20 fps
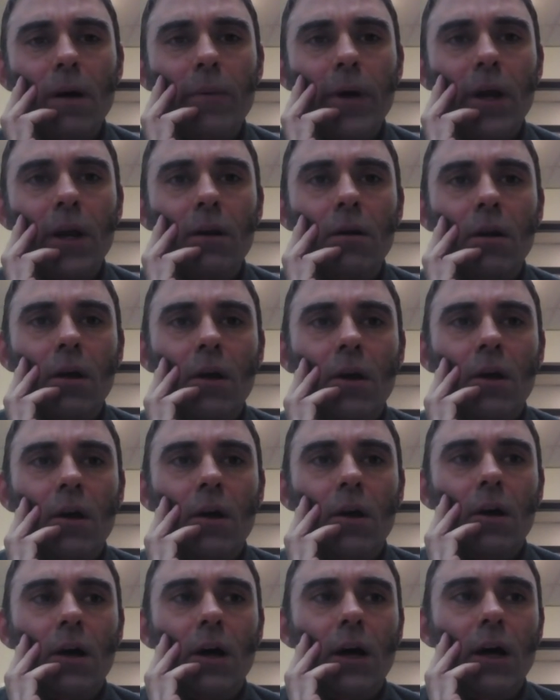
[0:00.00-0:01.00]
I mean,
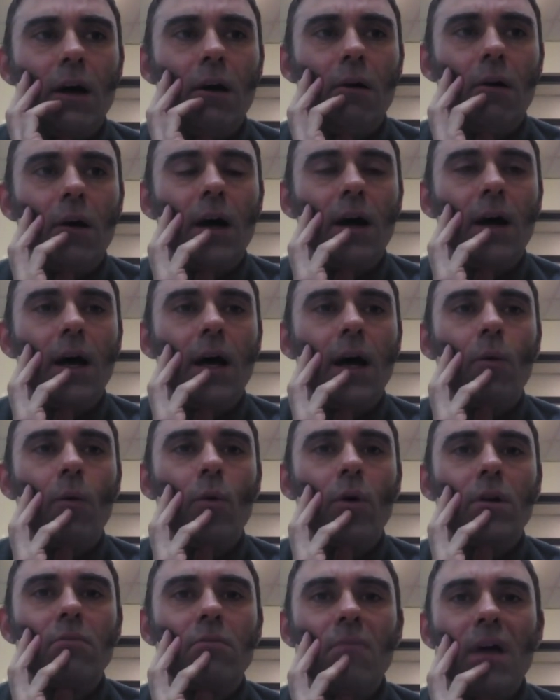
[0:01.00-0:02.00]
oh. uh, I, I
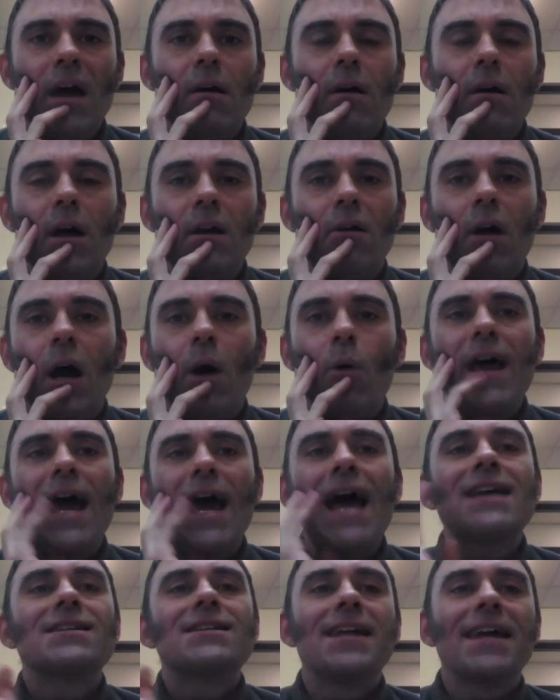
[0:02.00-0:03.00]
would I would
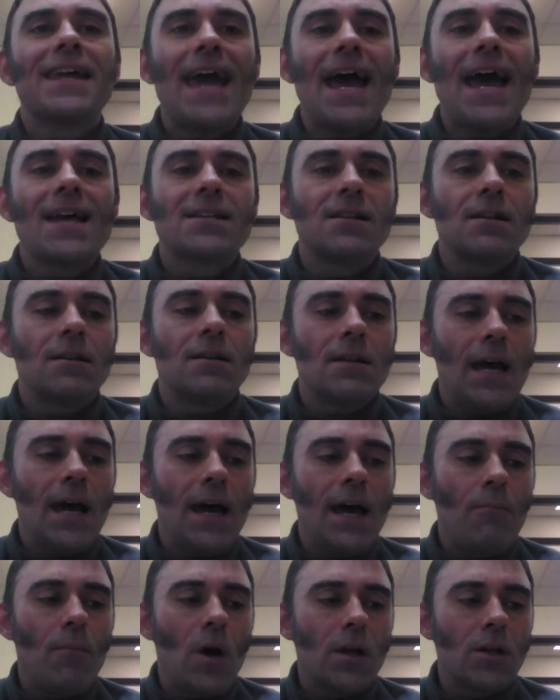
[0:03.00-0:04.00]
hazard a guess that
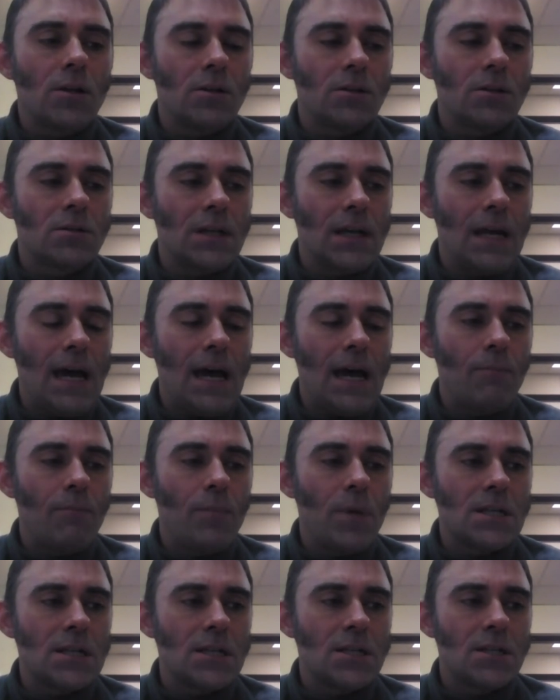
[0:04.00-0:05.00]
uh, Michael's uh,
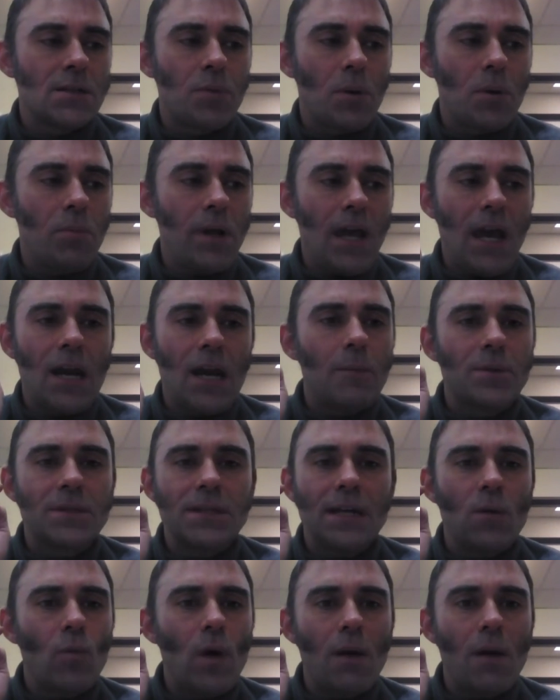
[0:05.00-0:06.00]
business is probably
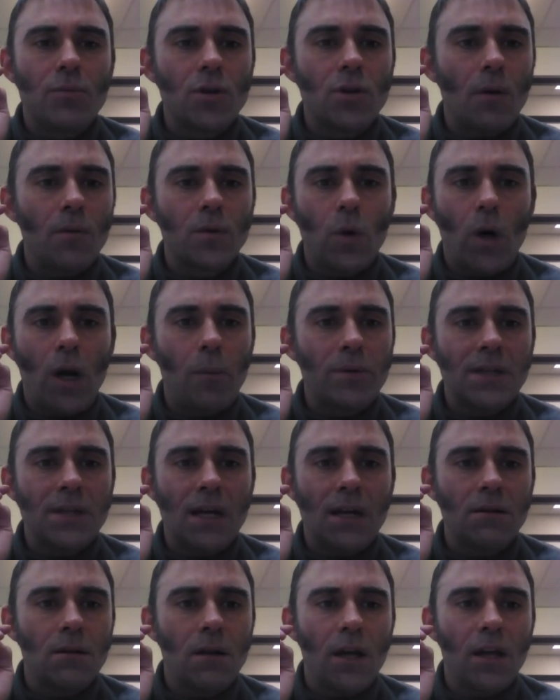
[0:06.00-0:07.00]
80% web shop,
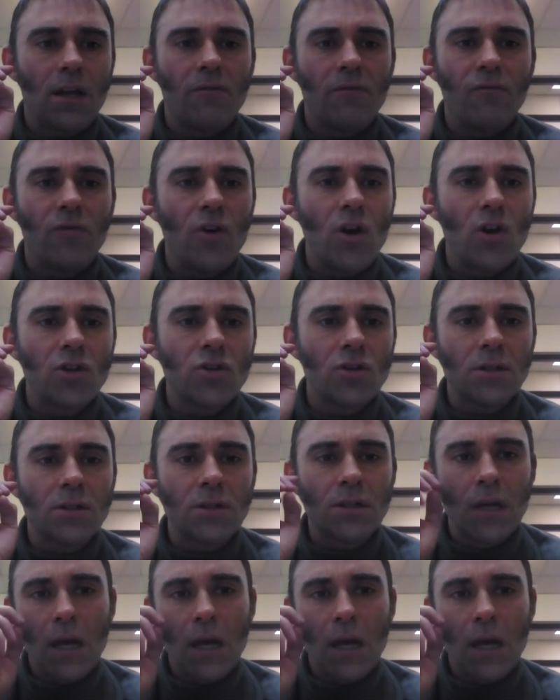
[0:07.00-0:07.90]
20% like conversions.